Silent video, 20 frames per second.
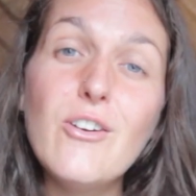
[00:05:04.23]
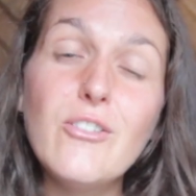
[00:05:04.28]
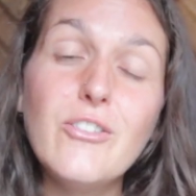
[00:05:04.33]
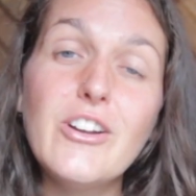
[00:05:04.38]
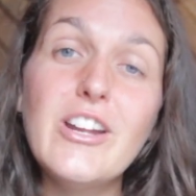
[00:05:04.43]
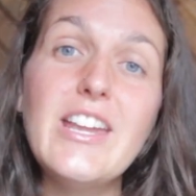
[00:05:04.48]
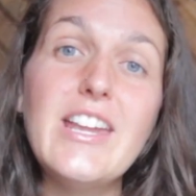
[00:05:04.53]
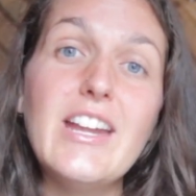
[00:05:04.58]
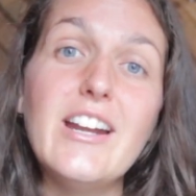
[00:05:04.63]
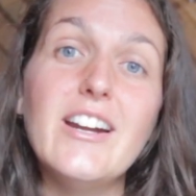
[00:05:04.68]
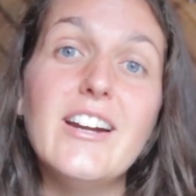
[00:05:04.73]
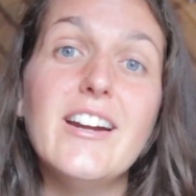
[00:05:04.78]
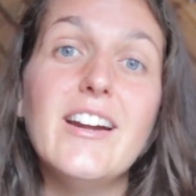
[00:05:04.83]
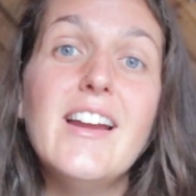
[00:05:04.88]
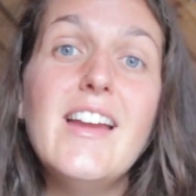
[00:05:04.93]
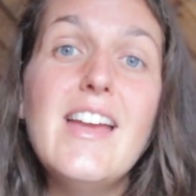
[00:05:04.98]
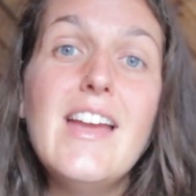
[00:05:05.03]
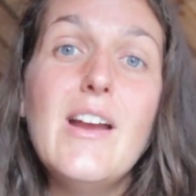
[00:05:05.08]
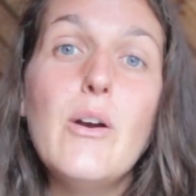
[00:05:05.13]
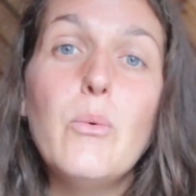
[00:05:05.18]
over here
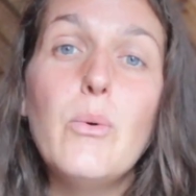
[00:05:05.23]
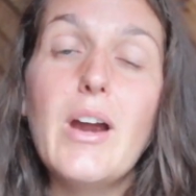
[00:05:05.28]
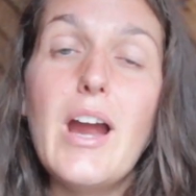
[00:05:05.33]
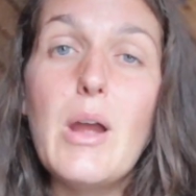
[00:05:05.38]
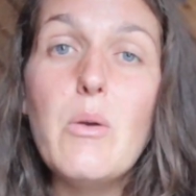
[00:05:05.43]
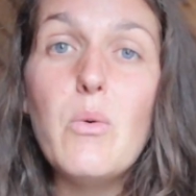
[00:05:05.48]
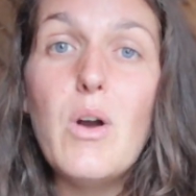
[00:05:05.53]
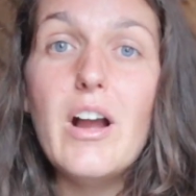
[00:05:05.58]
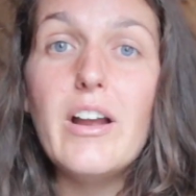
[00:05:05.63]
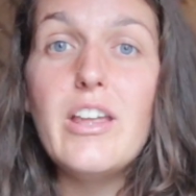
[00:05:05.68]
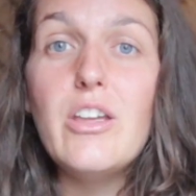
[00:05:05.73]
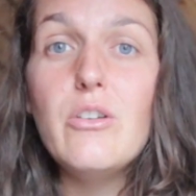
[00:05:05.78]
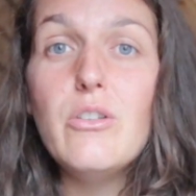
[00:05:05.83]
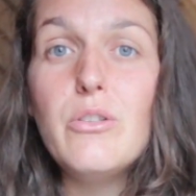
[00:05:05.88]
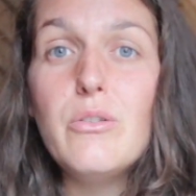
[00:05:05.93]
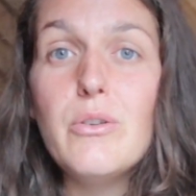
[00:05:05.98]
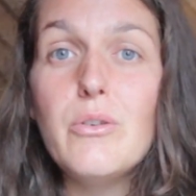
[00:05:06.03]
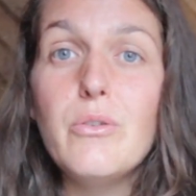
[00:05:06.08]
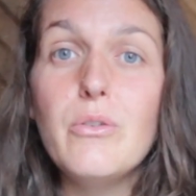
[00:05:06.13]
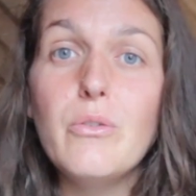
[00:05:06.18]
where I walk you
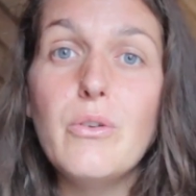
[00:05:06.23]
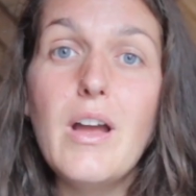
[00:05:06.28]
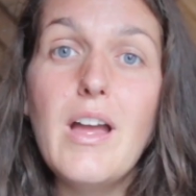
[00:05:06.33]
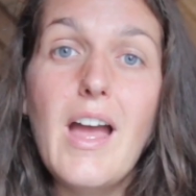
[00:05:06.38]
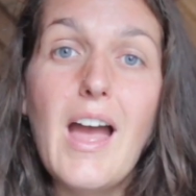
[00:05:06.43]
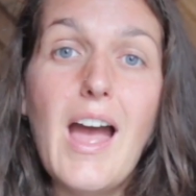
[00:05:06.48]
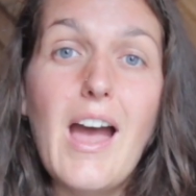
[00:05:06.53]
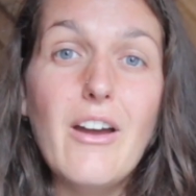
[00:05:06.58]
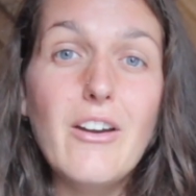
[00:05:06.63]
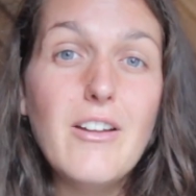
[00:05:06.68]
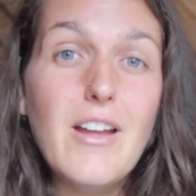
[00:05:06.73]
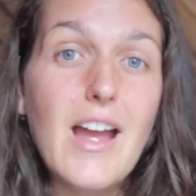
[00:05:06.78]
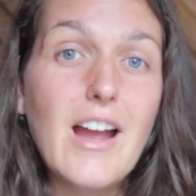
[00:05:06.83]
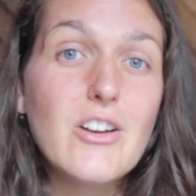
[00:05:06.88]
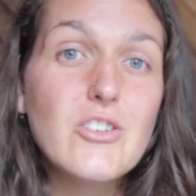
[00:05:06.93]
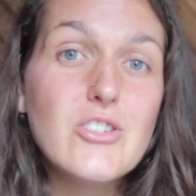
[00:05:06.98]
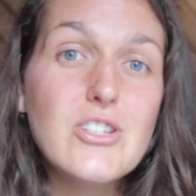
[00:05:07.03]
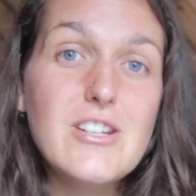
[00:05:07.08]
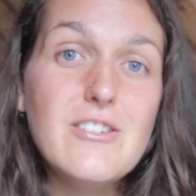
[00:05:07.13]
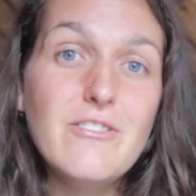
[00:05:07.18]
through how to
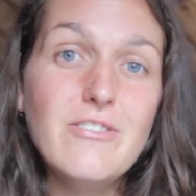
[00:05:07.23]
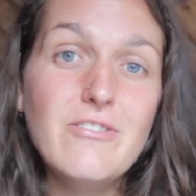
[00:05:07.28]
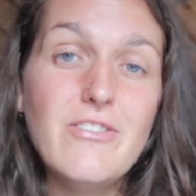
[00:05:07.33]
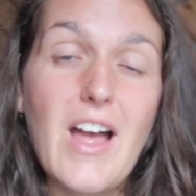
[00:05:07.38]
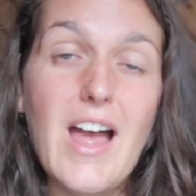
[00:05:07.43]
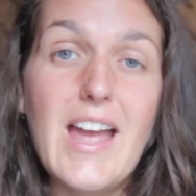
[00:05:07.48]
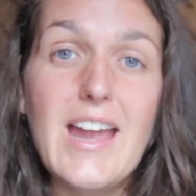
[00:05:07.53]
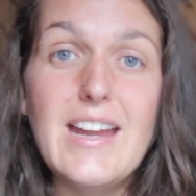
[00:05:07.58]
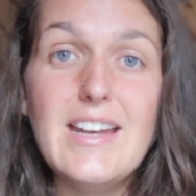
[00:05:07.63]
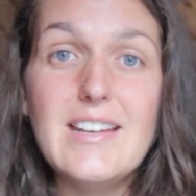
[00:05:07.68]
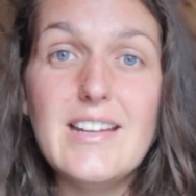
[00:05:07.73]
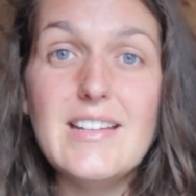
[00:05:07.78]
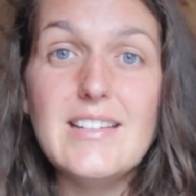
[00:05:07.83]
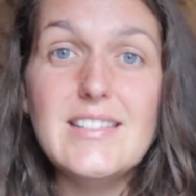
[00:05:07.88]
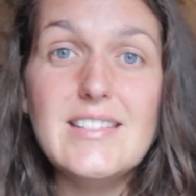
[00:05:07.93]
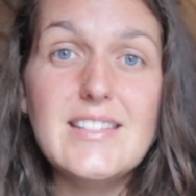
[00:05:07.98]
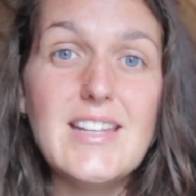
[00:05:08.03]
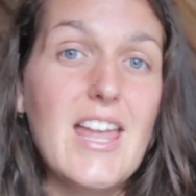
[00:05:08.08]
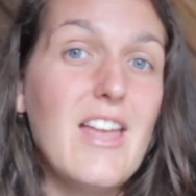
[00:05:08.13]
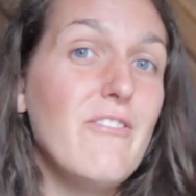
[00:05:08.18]
actually find a
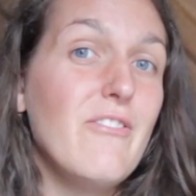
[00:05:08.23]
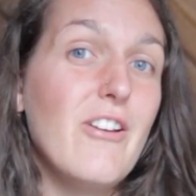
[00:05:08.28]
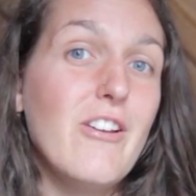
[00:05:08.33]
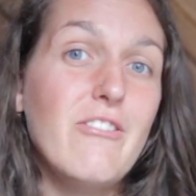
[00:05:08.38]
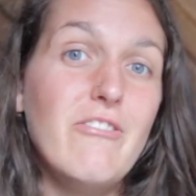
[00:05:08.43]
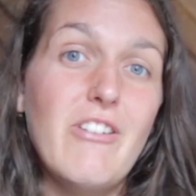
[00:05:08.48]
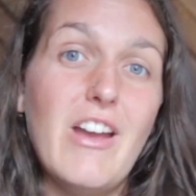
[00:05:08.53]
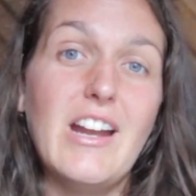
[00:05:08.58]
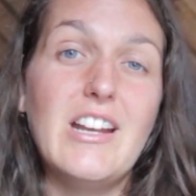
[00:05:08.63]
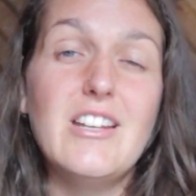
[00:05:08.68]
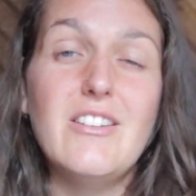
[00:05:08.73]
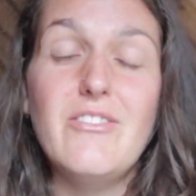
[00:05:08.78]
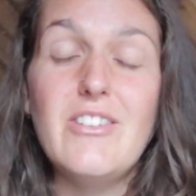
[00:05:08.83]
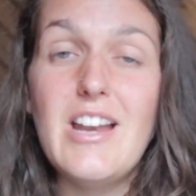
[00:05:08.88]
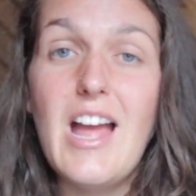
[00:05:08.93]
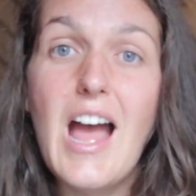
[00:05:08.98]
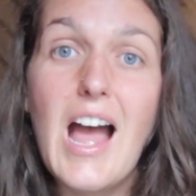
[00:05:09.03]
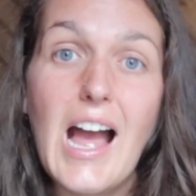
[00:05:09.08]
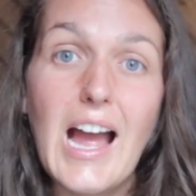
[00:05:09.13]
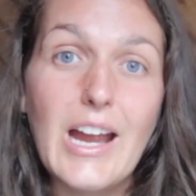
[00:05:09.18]
safe, effective,
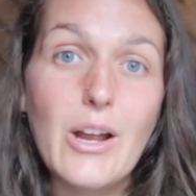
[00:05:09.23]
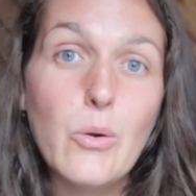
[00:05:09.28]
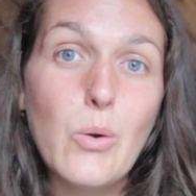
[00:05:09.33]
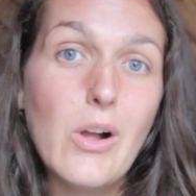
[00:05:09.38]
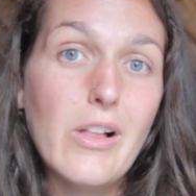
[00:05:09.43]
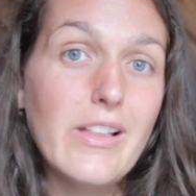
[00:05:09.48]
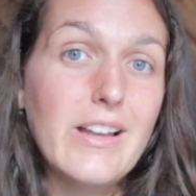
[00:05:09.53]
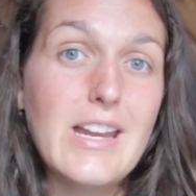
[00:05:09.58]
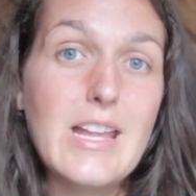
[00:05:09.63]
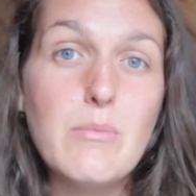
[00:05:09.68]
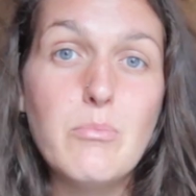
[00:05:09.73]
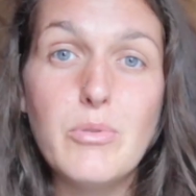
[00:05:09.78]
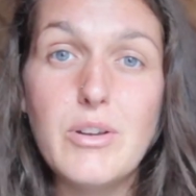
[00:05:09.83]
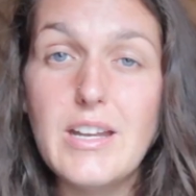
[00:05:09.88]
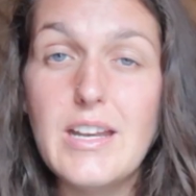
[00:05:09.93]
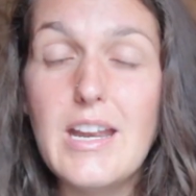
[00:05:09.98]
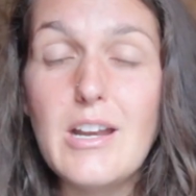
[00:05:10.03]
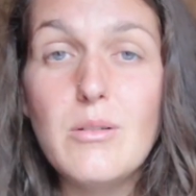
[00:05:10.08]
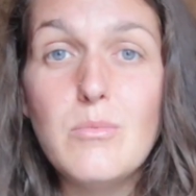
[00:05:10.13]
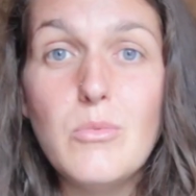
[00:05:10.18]
and high quality
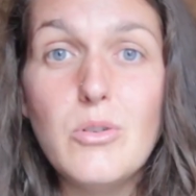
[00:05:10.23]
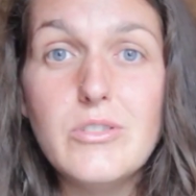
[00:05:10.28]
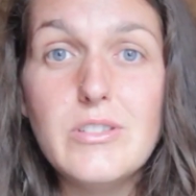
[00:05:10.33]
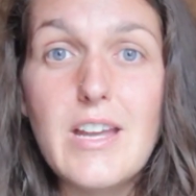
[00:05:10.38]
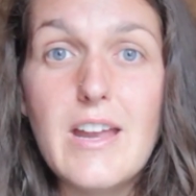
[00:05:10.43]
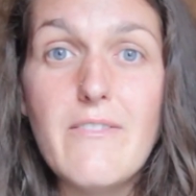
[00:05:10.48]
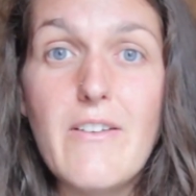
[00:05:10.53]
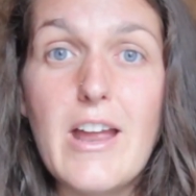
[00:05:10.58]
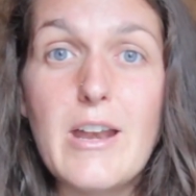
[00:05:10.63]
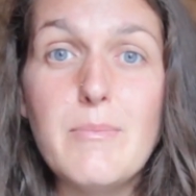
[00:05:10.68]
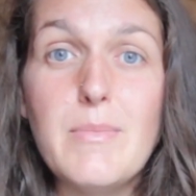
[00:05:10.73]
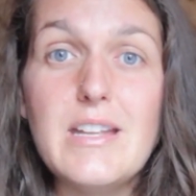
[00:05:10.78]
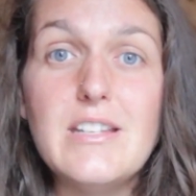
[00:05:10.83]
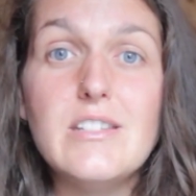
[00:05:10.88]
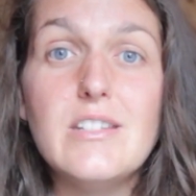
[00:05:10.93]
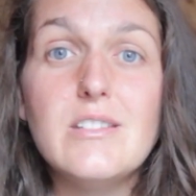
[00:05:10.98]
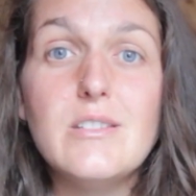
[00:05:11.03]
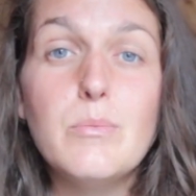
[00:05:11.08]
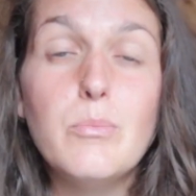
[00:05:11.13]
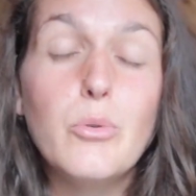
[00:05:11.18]
prenatal multivitamin
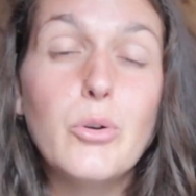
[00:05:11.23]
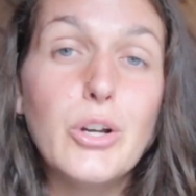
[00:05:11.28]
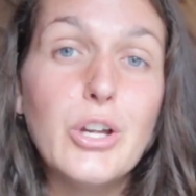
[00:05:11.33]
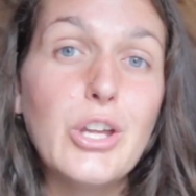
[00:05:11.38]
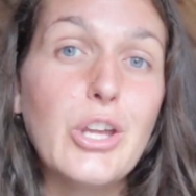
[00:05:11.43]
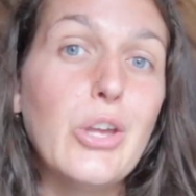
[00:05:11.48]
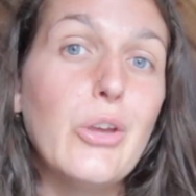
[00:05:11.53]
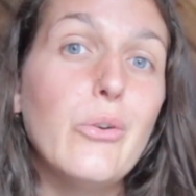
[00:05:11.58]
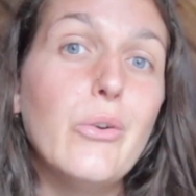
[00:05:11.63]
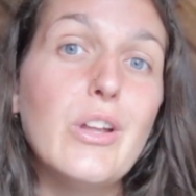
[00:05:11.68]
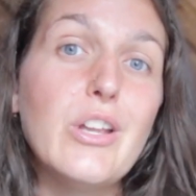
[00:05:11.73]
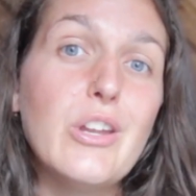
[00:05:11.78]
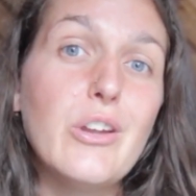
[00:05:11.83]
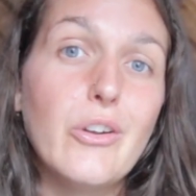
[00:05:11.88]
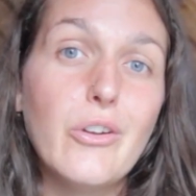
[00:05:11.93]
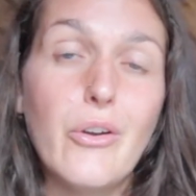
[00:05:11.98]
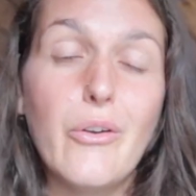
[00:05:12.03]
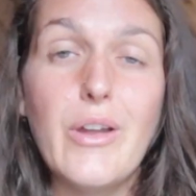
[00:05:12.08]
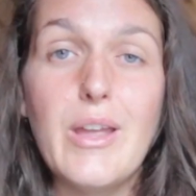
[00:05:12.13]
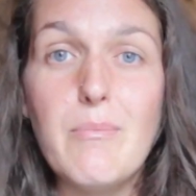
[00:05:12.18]
to support you and your
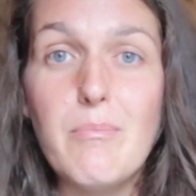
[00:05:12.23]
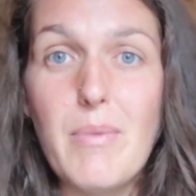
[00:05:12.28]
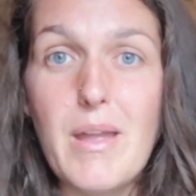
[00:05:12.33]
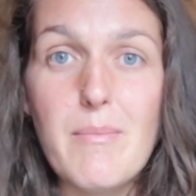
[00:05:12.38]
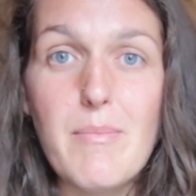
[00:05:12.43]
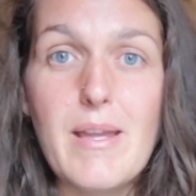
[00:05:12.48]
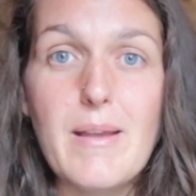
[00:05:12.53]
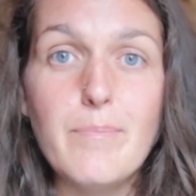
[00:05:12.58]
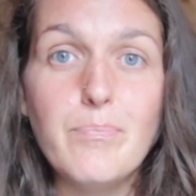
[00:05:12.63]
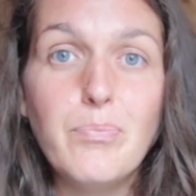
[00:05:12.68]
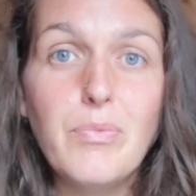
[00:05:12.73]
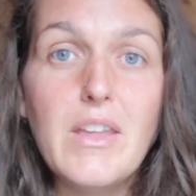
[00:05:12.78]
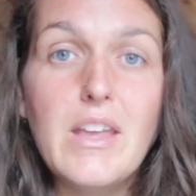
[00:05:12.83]
growing baby.